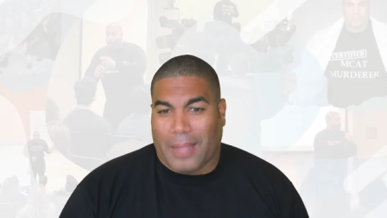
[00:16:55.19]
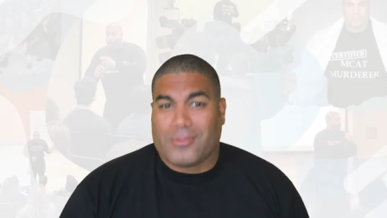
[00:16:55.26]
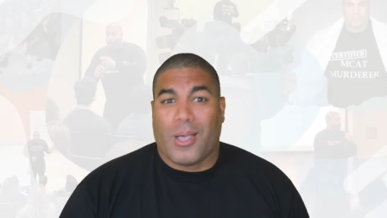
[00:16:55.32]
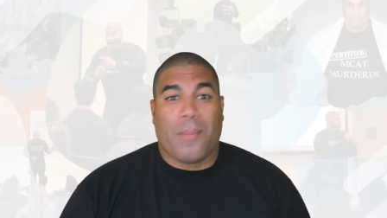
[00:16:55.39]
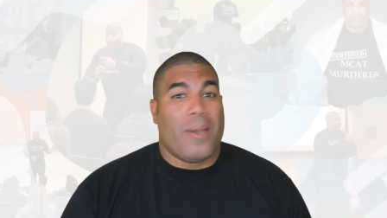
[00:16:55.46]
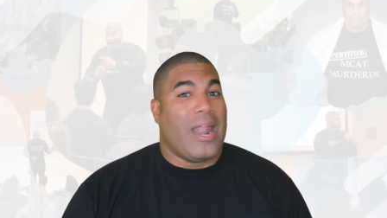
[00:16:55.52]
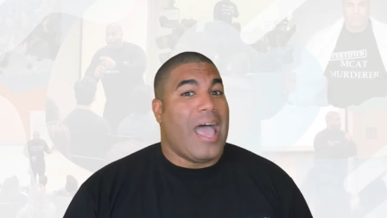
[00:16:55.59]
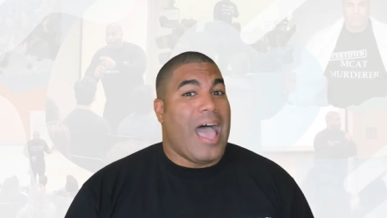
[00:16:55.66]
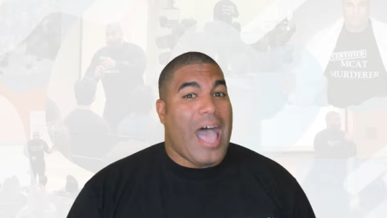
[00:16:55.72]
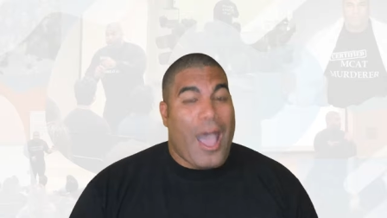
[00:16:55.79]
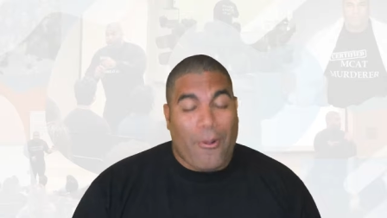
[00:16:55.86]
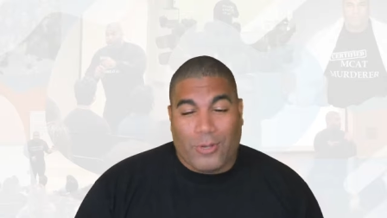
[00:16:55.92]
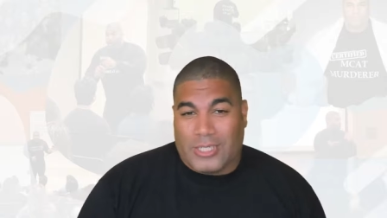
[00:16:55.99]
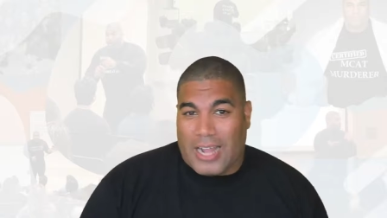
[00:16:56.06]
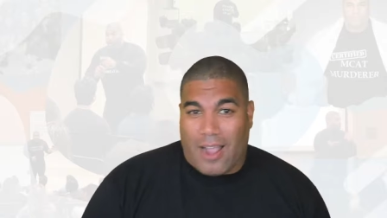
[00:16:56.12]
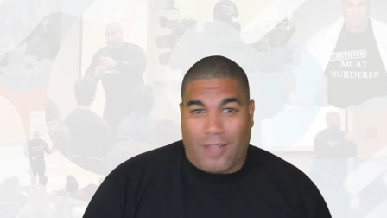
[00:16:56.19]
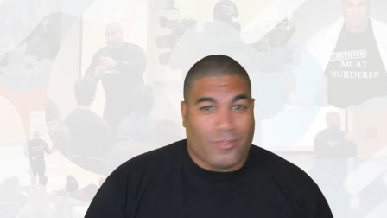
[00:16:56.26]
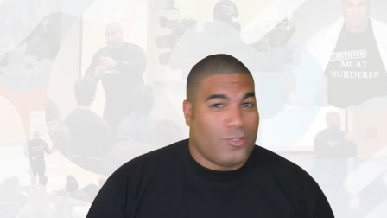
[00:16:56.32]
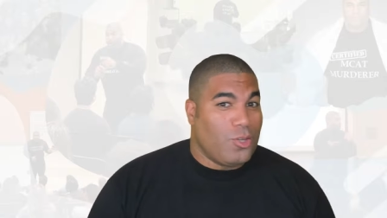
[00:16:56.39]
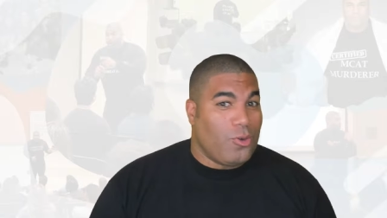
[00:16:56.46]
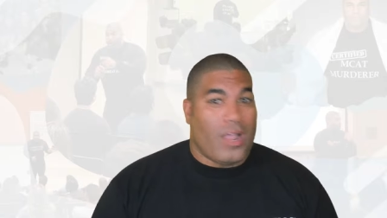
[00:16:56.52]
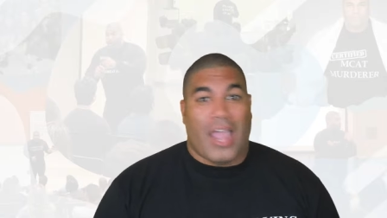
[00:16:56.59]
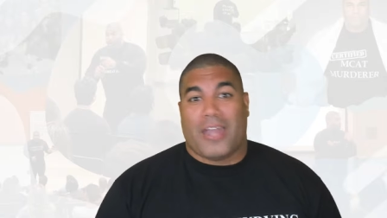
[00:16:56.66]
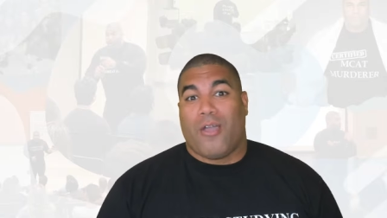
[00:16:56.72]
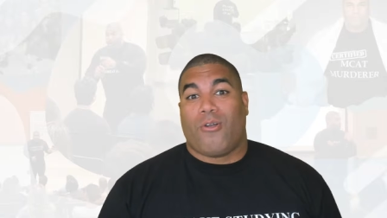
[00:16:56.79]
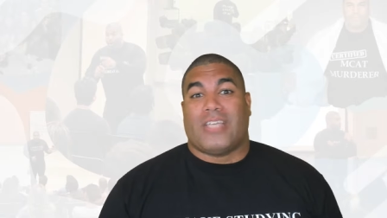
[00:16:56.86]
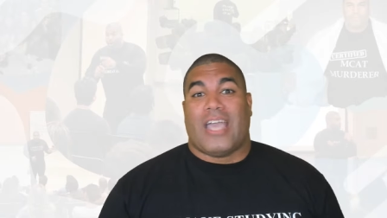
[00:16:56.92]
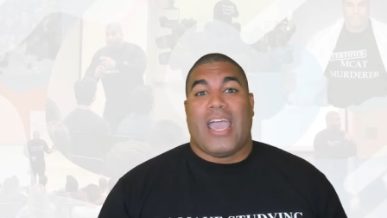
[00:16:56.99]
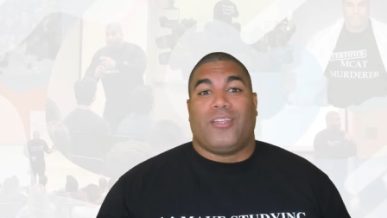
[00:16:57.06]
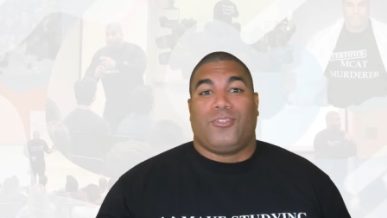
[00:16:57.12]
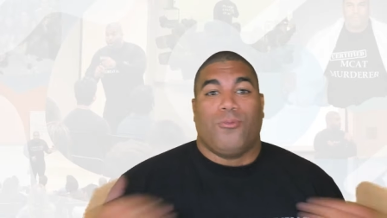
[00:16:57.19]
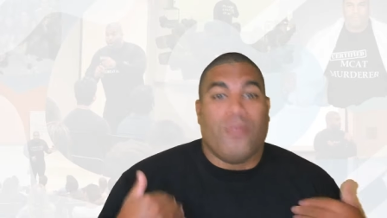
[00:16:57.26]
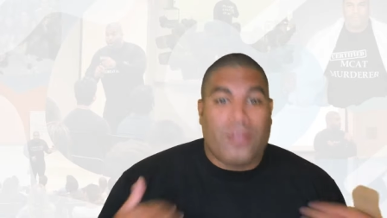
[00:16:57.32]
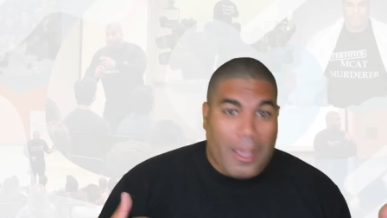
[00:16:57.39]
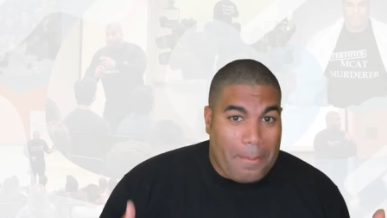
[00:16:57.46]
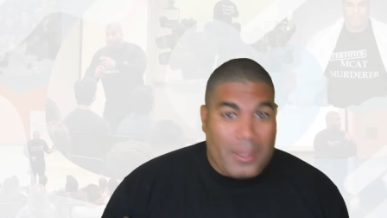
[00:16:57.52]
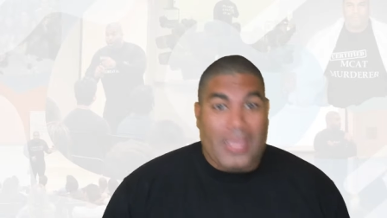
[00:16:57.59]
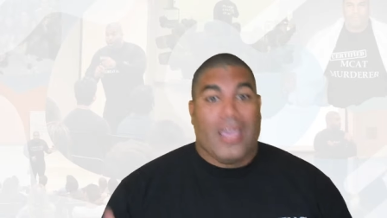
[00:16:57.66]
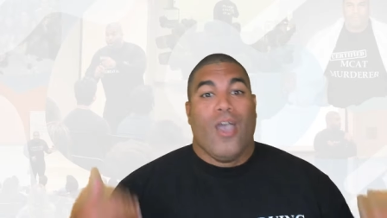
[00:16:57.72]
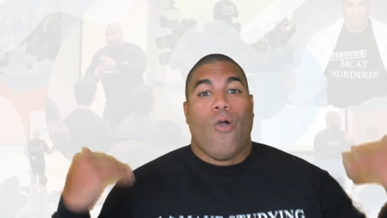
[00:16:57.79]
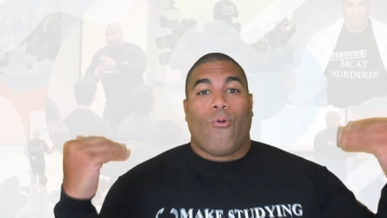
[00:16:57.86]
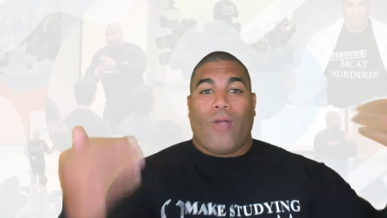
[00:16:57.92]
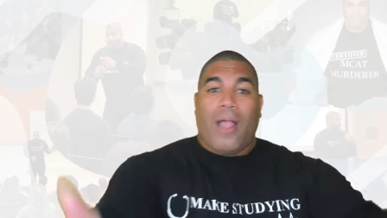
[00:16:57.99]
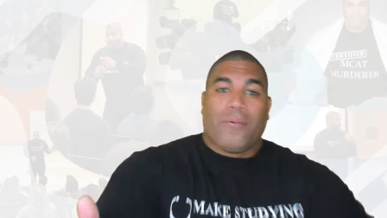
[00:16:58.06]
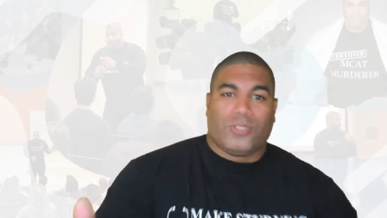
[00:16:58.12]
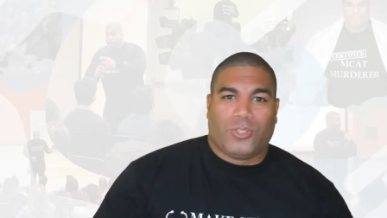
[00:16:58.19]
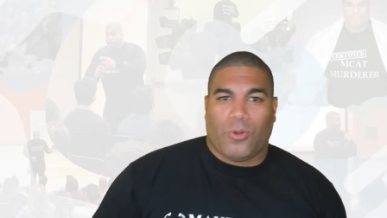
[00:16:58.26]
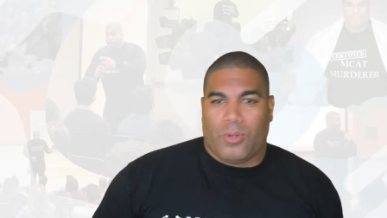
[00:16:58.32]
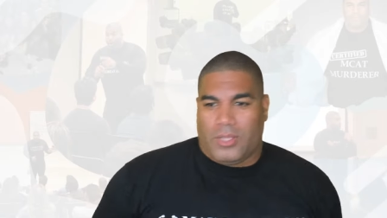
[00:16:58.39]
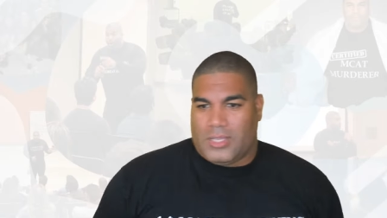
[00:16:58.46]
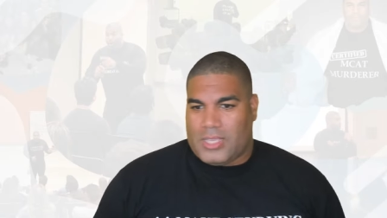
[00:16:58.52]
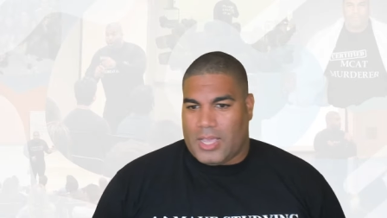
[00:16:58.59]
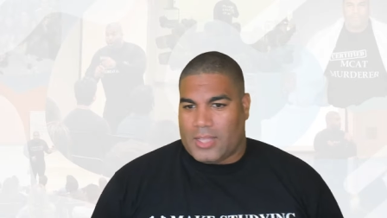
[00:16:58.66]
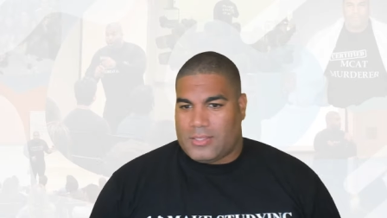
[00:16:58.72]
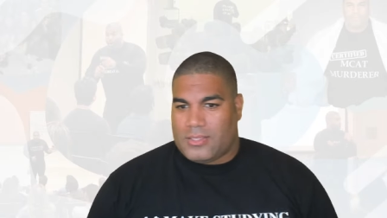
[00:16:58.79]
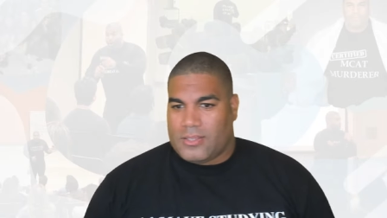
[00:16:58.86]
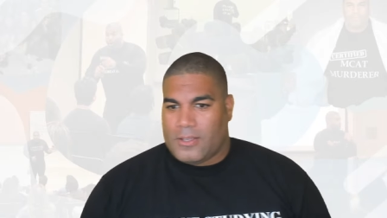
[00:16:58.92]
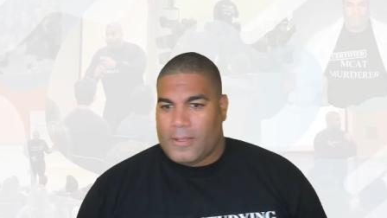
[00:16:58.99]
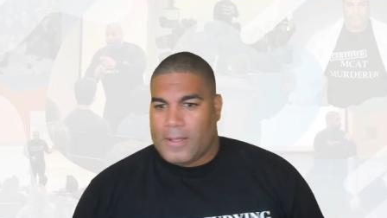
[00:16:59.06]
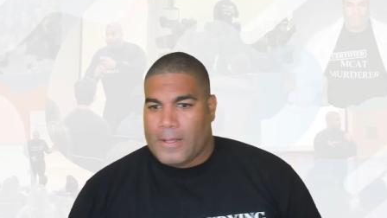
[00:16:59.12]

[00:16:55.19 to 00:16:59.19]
I'm talking about hours and hours of tutoring. I know because I had a tutoring company where I was tutoring these kids.